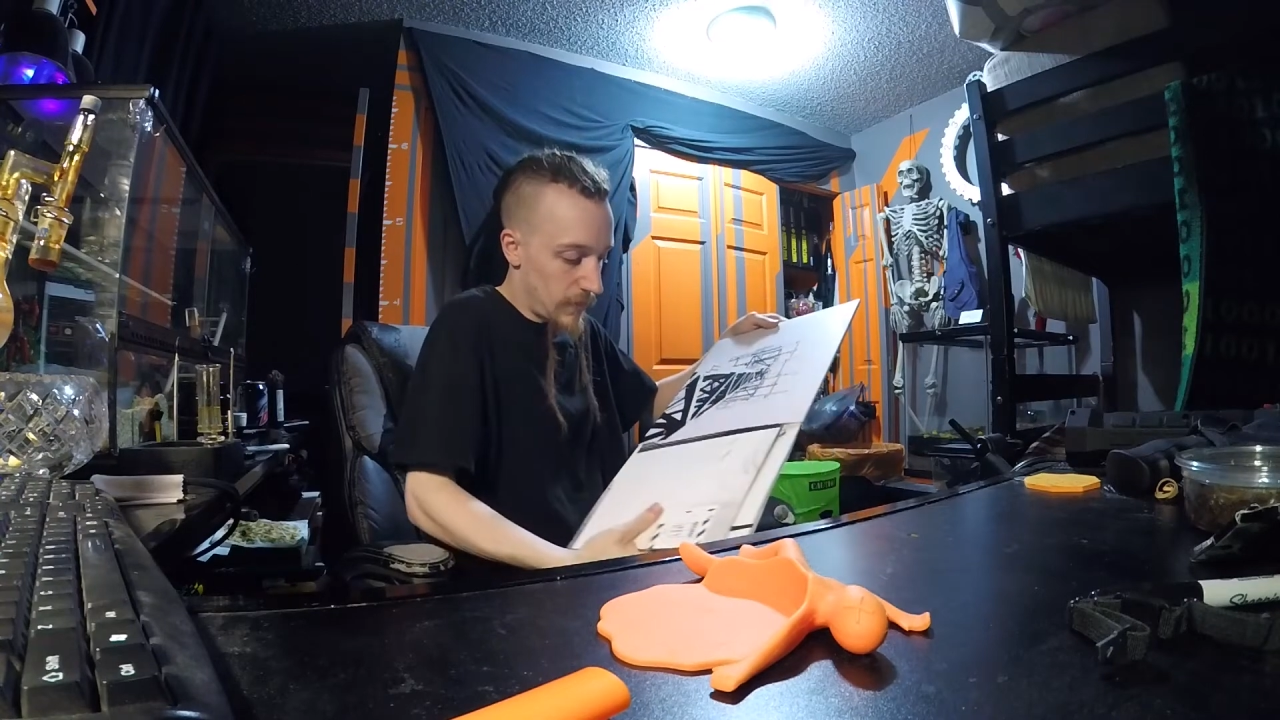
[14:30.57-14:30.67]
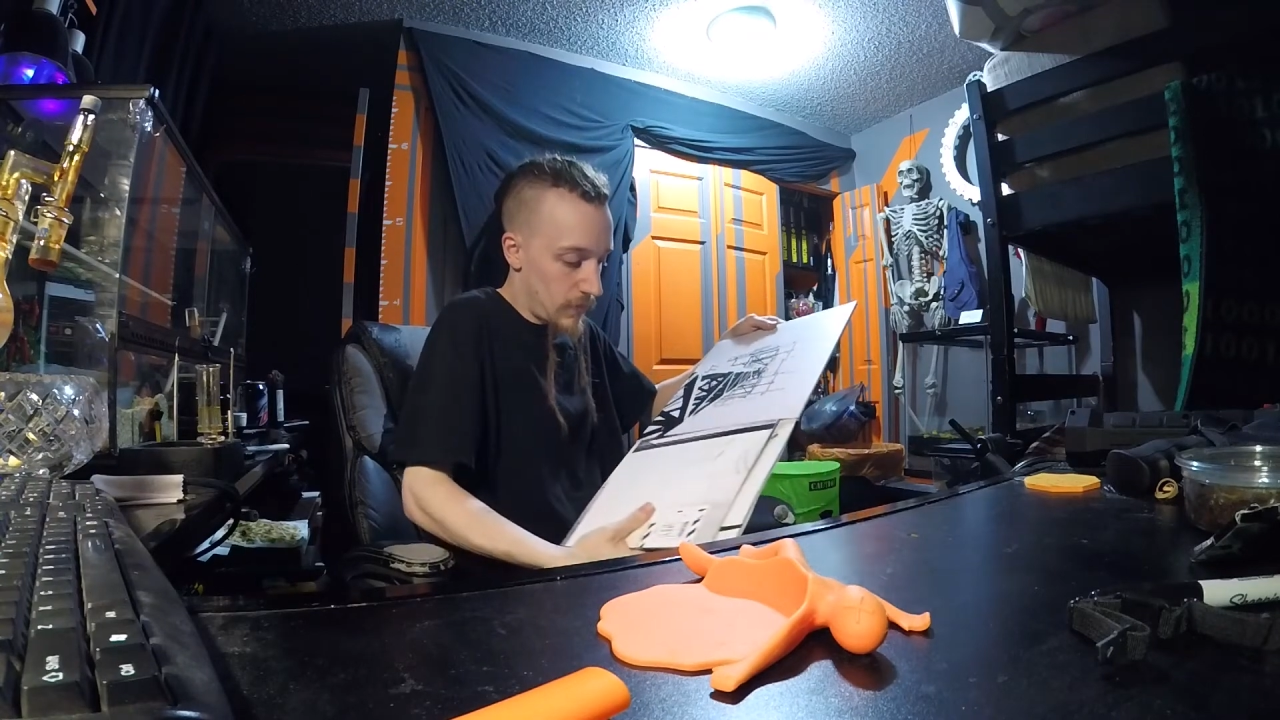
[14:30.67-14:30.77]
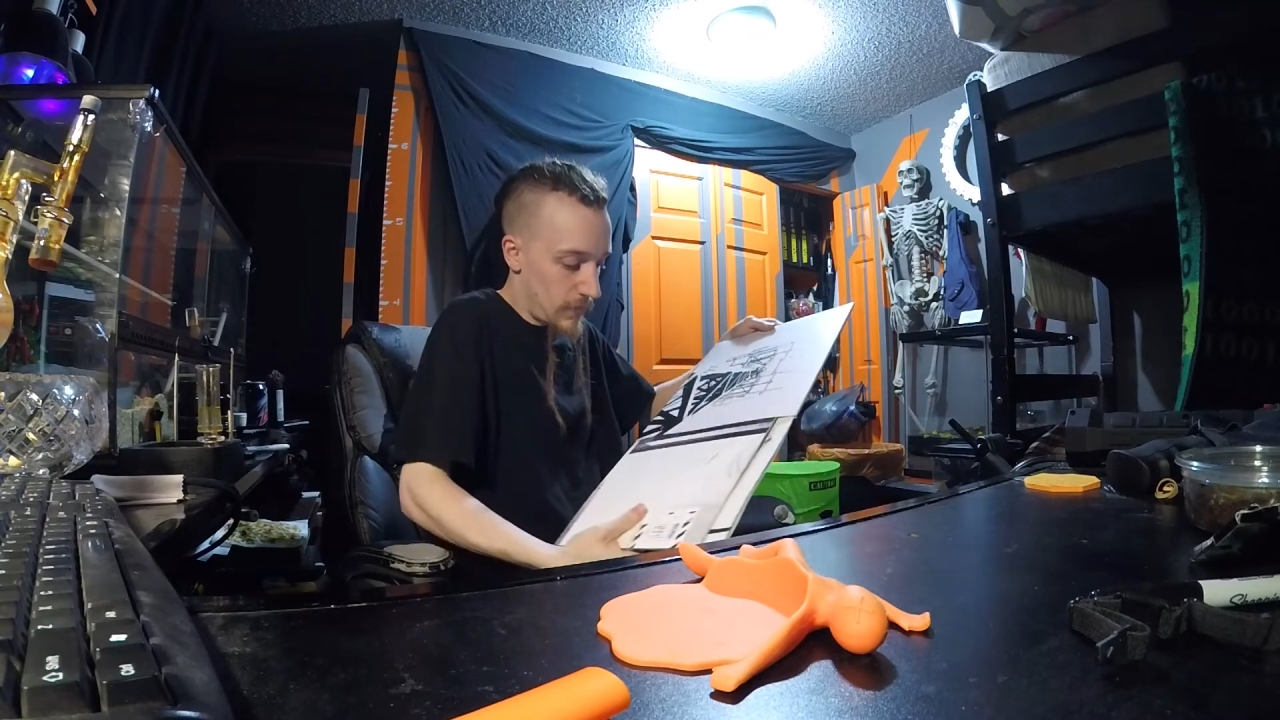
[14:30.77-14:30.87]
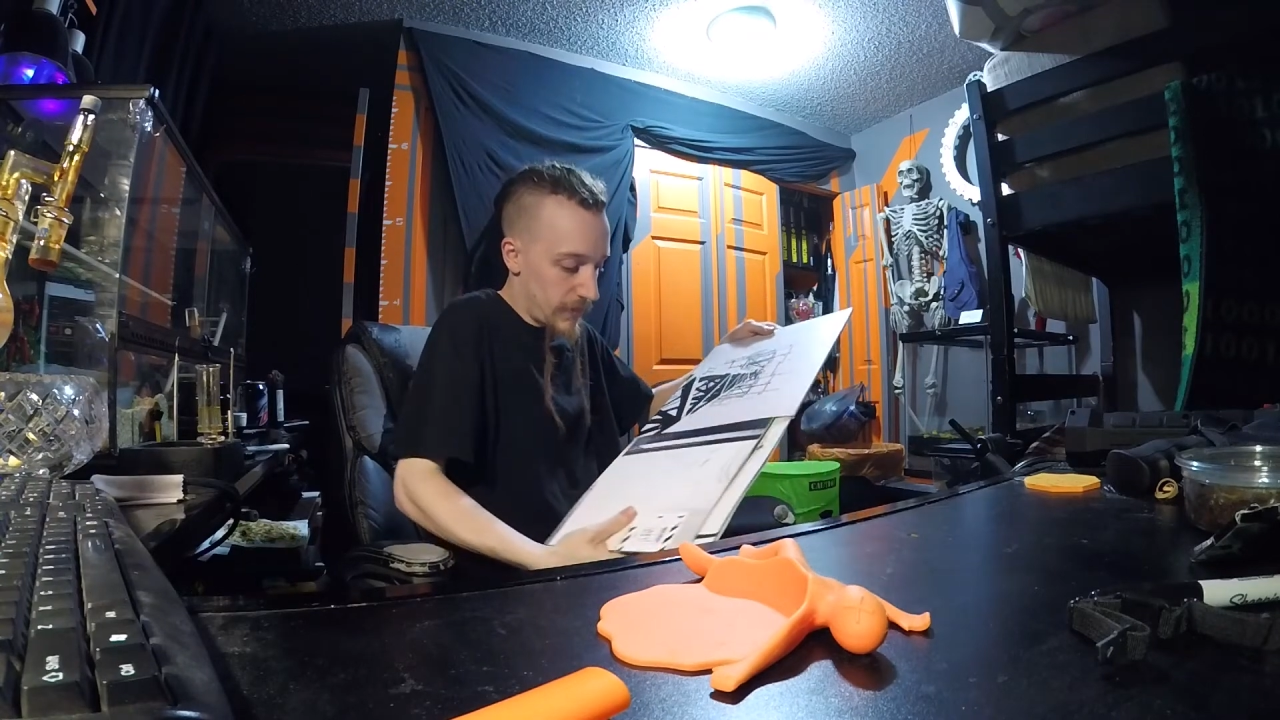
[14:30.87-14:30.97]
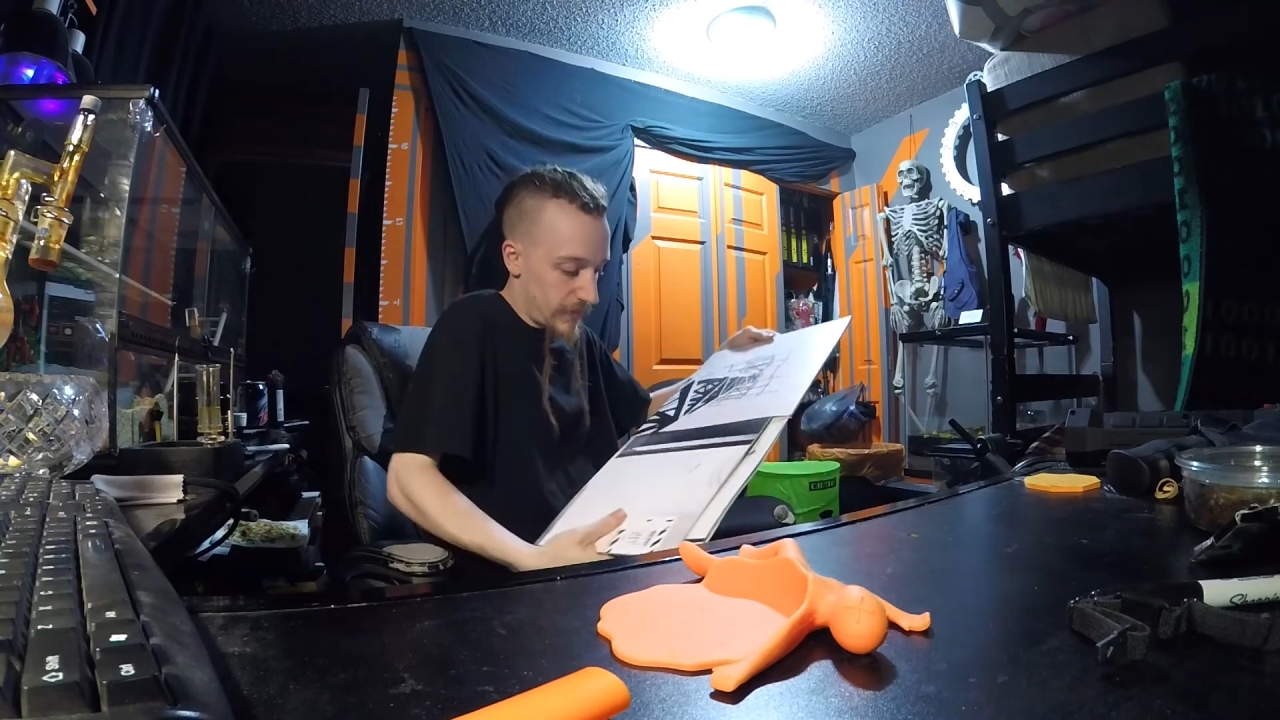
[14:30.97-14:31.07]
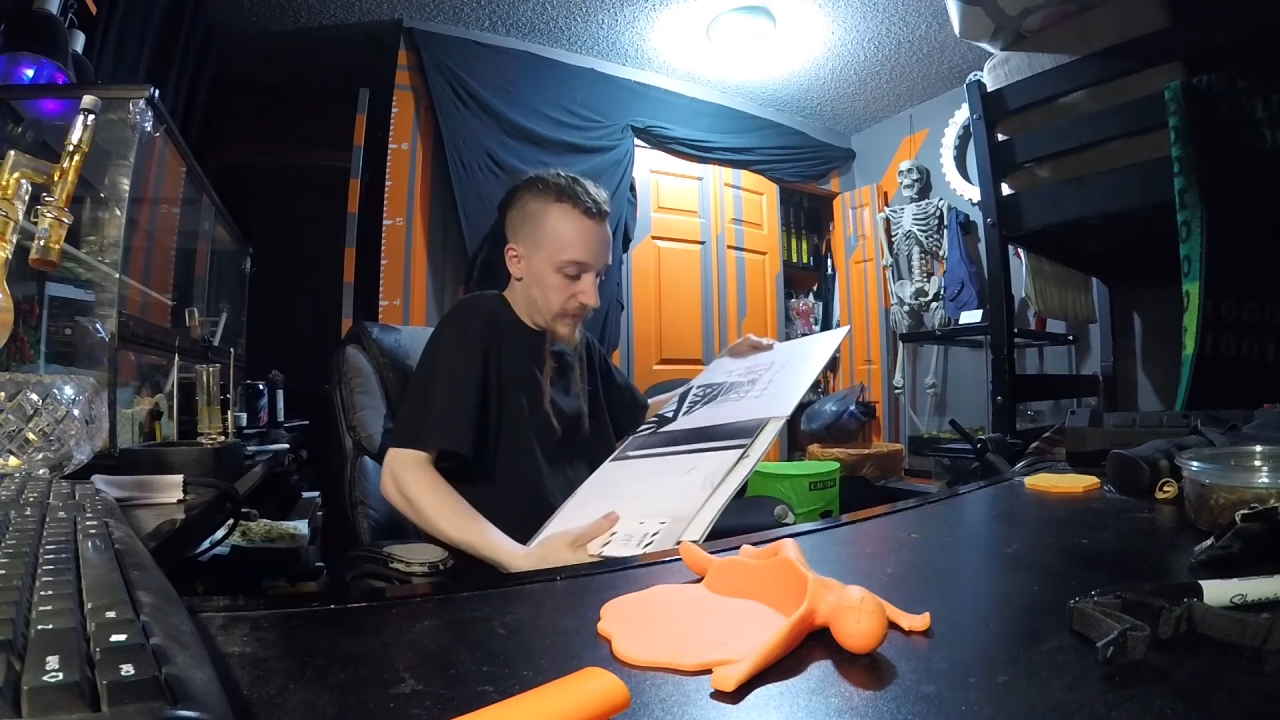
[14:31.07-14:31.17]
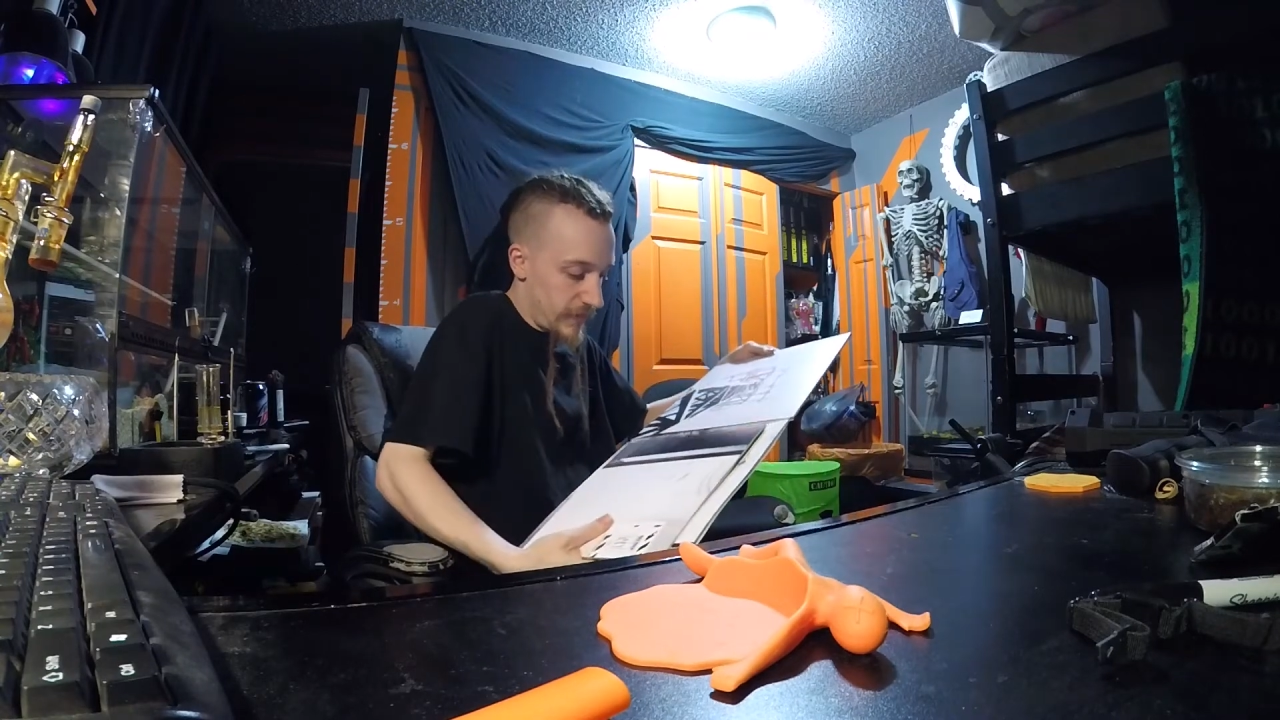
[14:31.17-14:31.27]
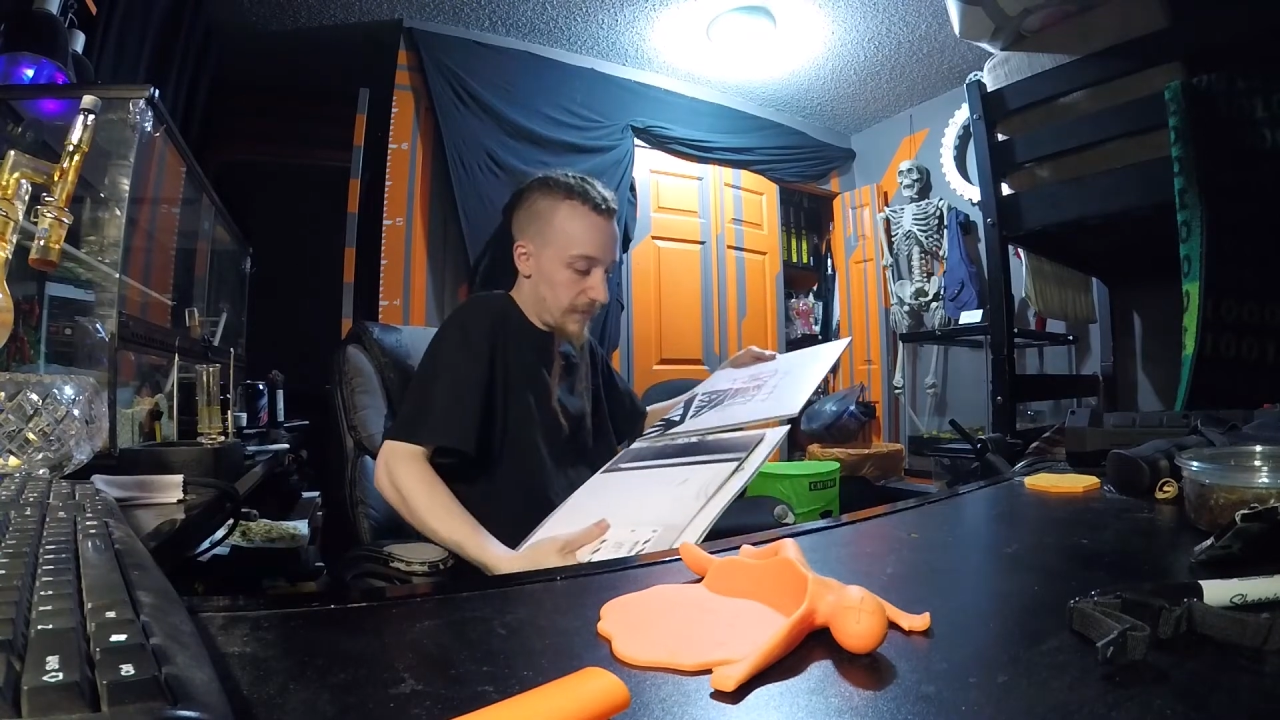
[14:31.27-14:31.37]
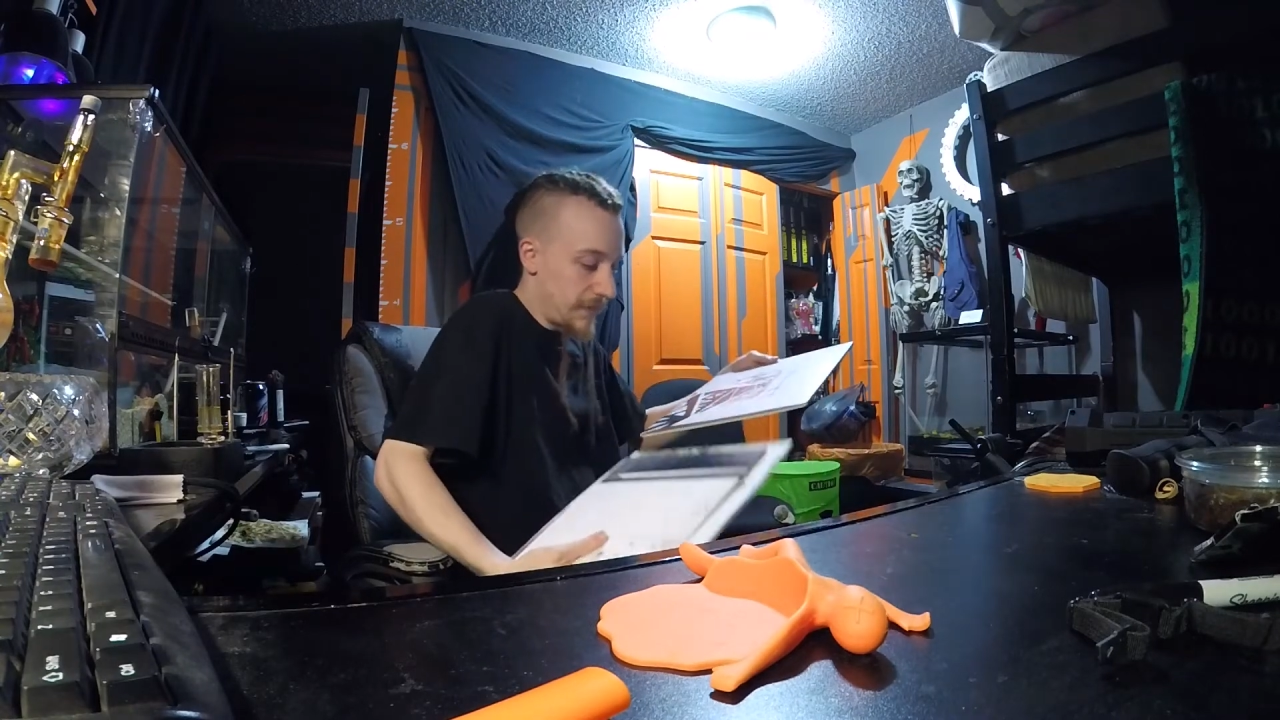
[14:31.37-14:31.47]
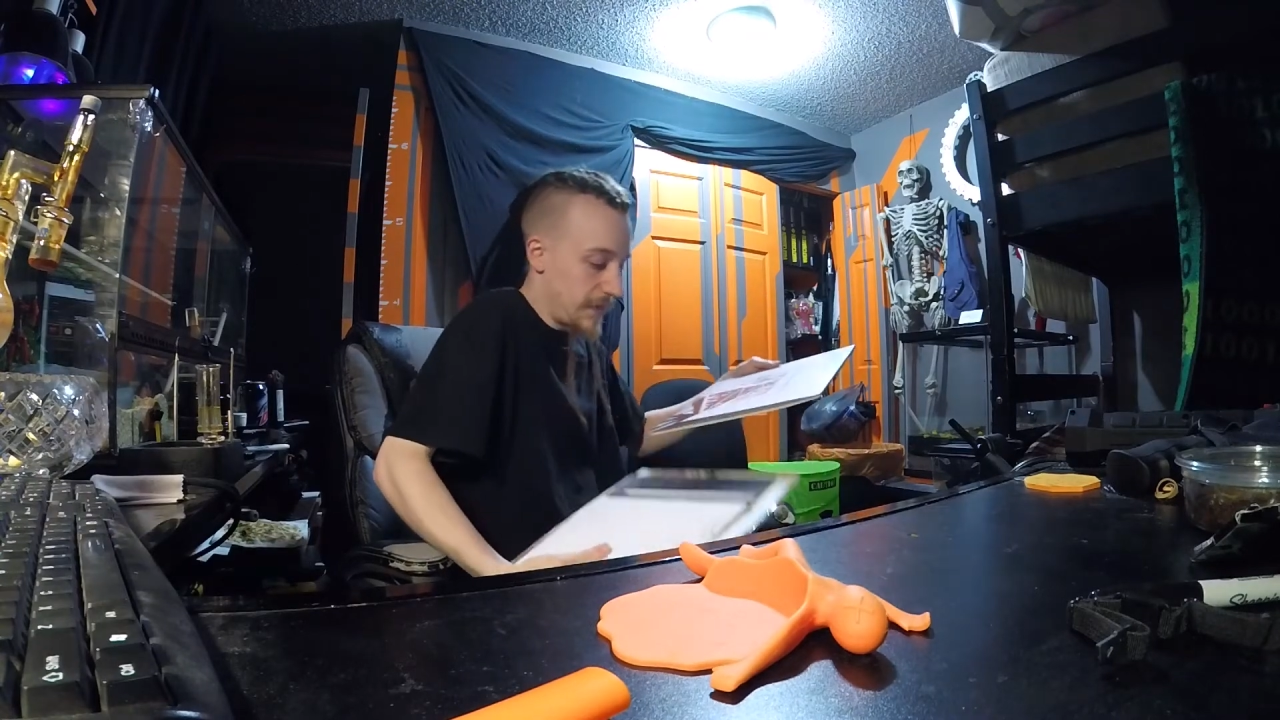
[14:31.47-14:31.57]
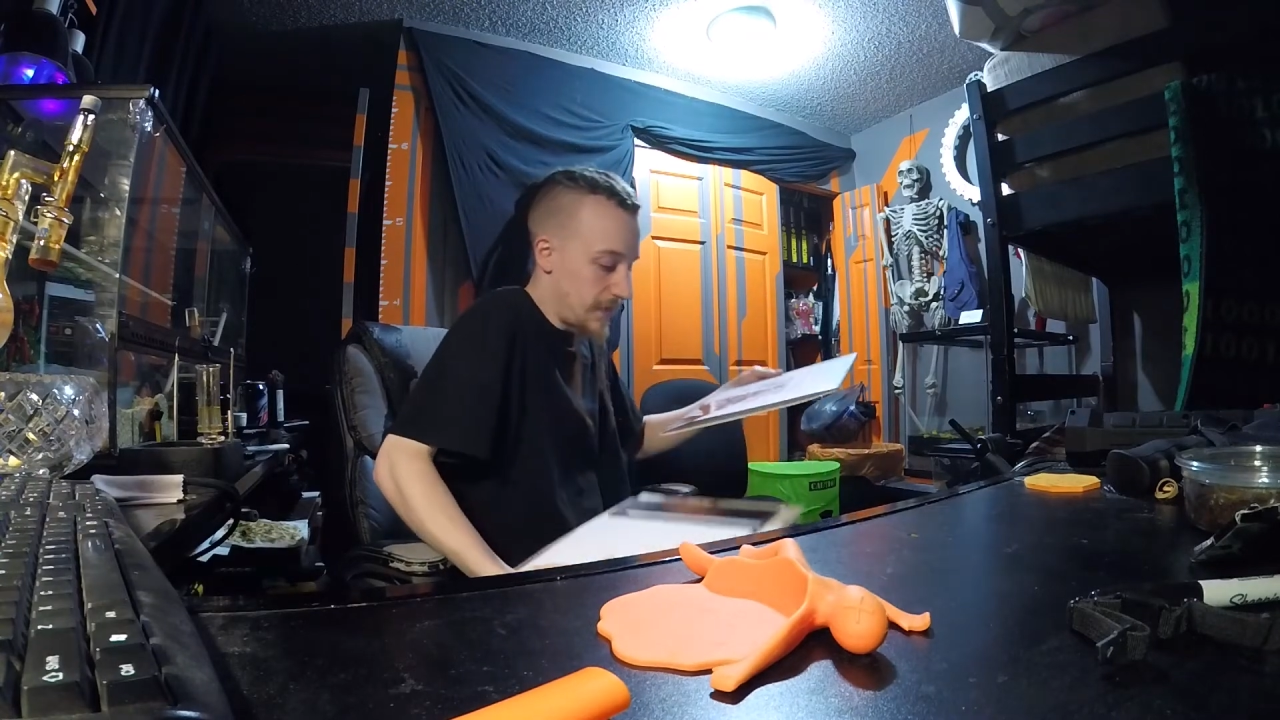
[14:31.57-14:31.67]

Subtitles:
a whole bunch of stuff in here.